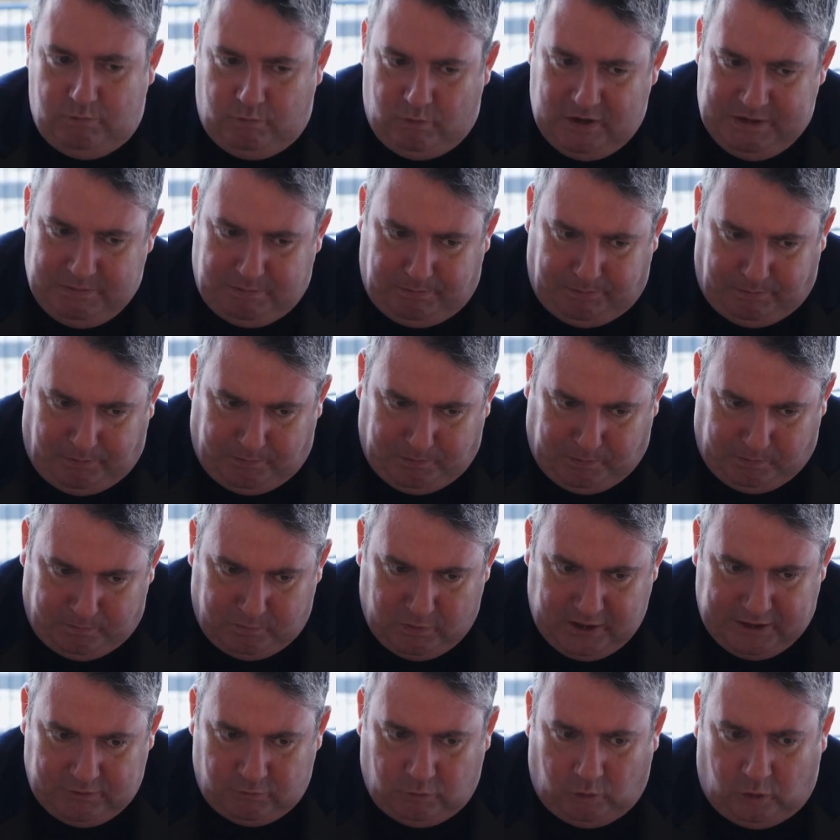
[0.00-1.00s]
we
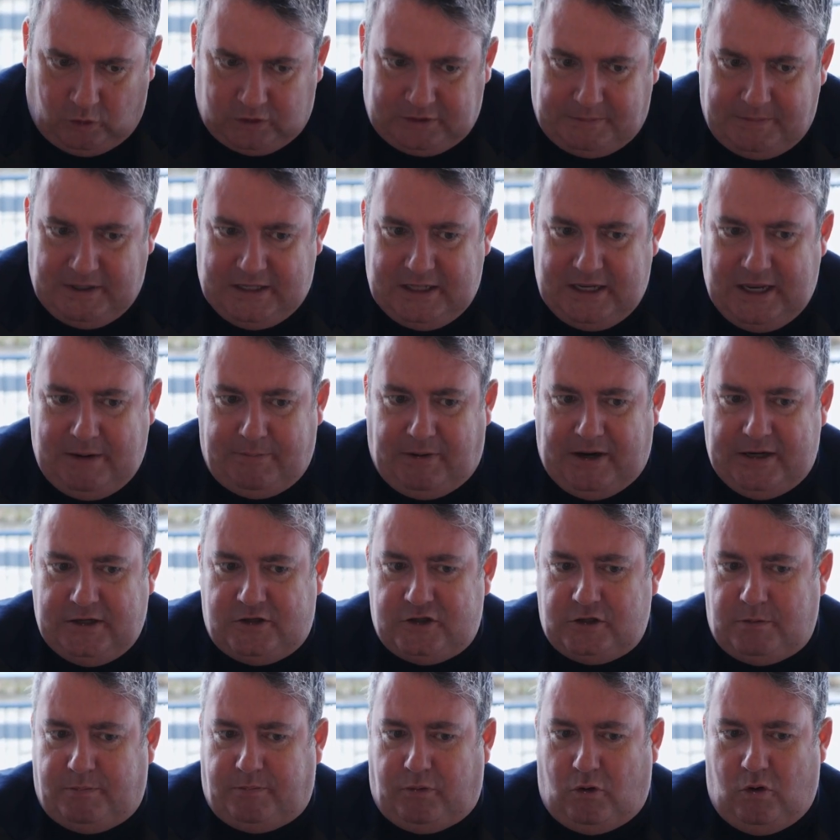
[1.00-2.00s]
enrolled him in the
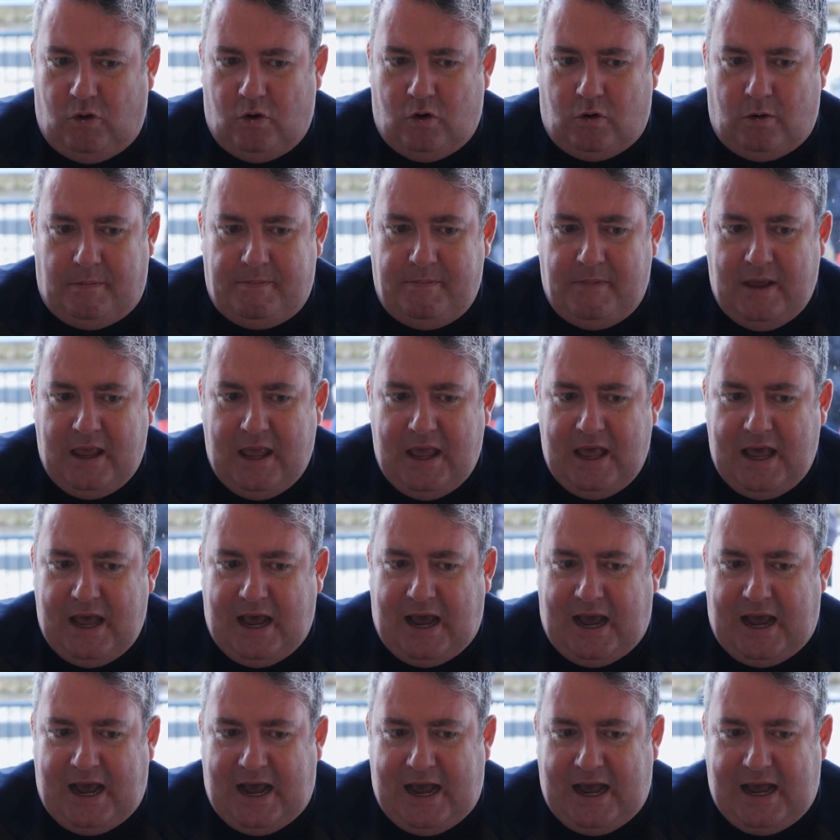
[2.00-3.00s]
apprenticeship program,
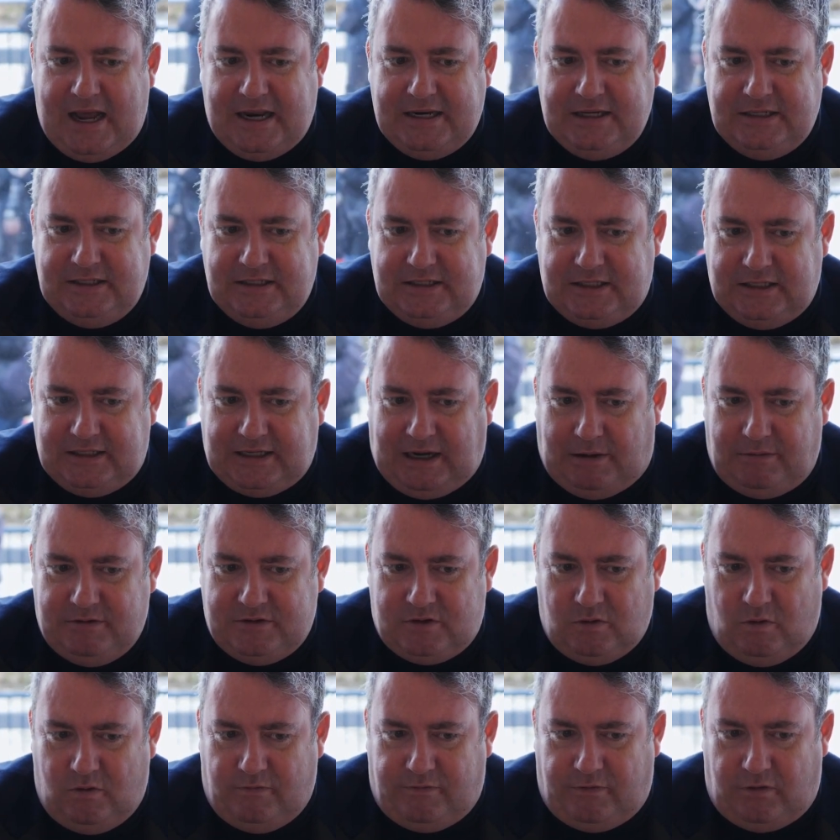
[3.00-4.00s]
and that
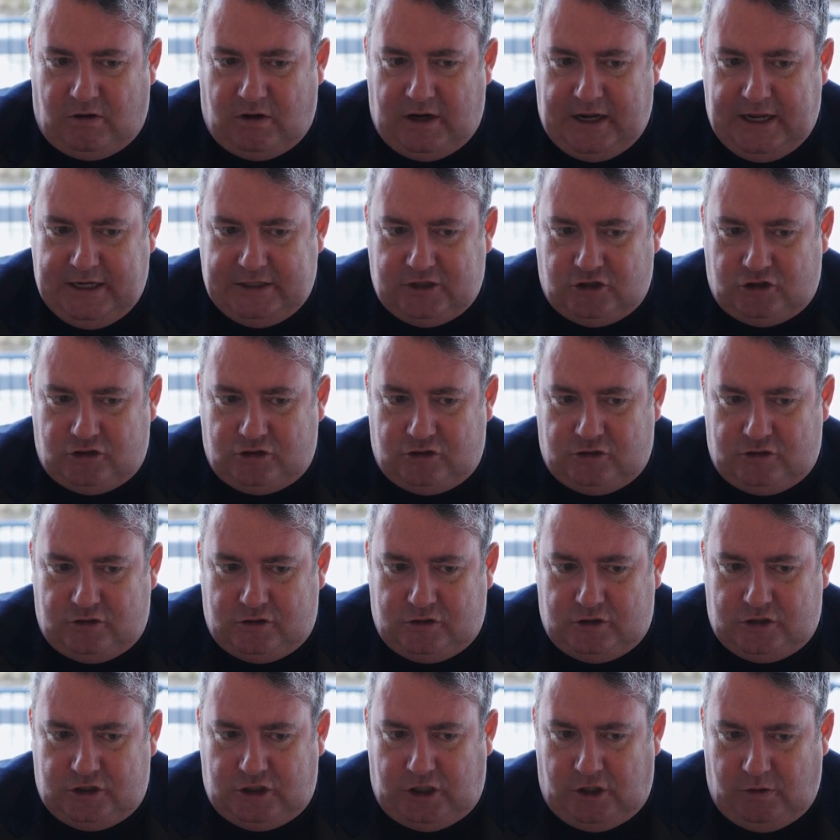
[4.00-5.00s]
was over a
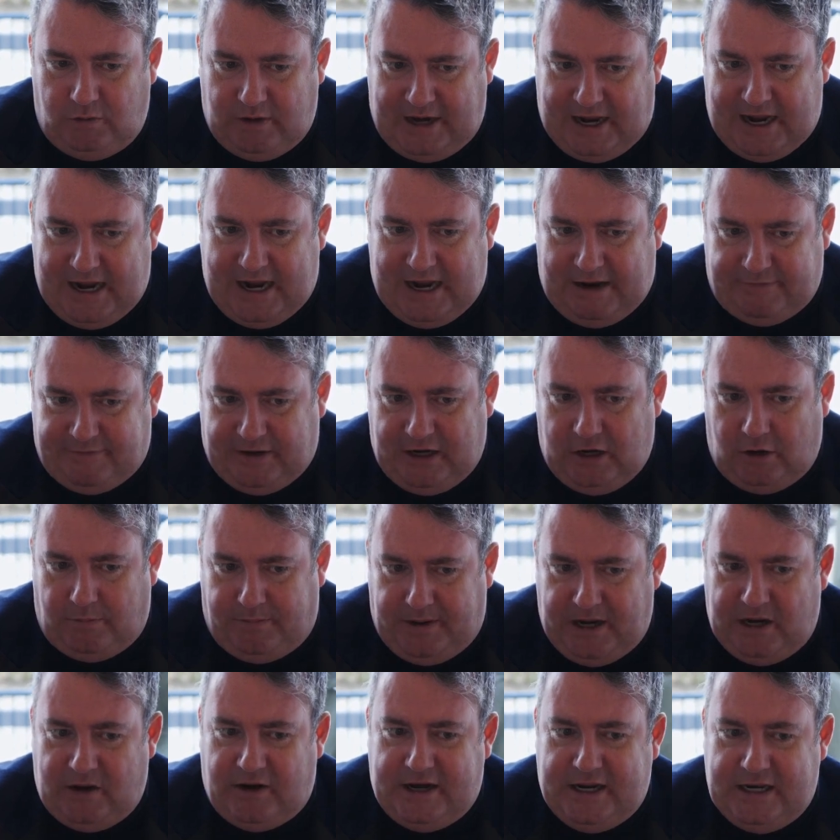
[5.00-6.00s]
2.5 year
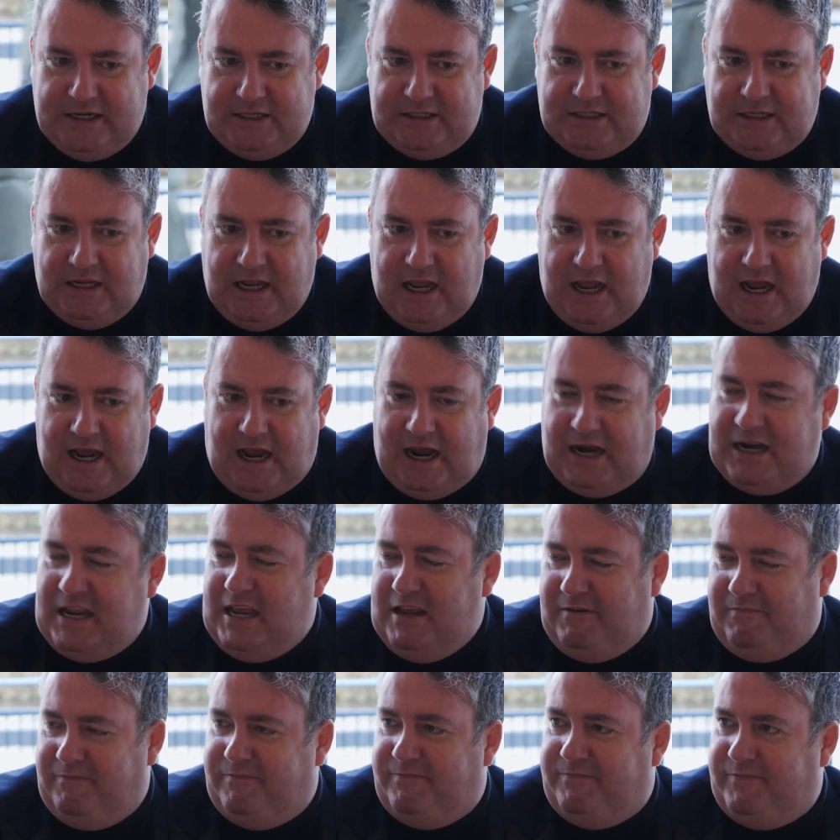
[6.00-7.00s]
period, and
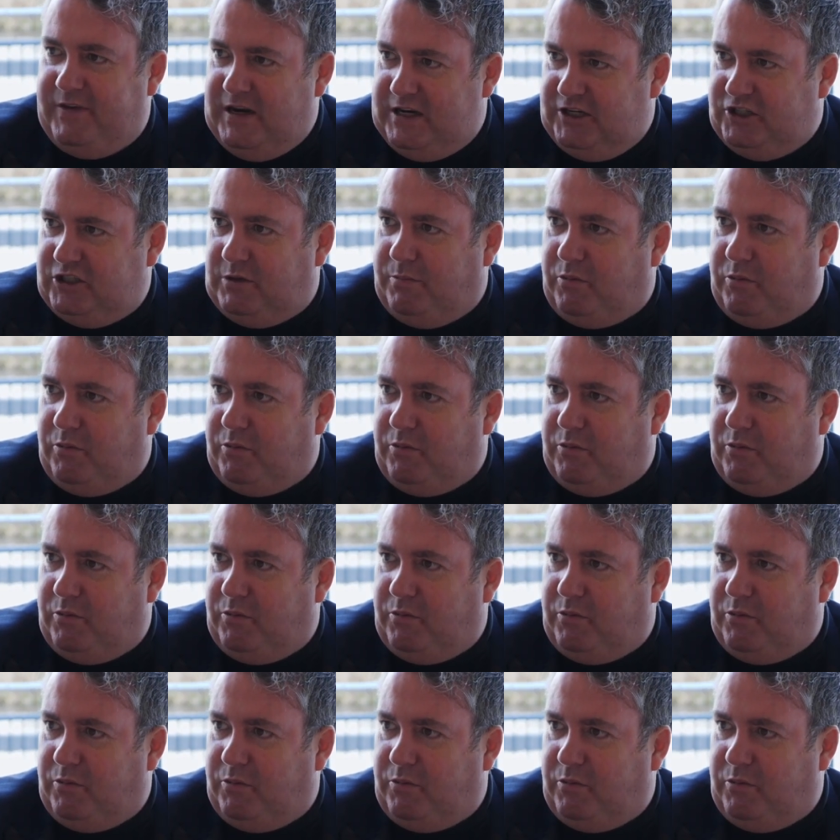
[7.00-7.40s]
he finished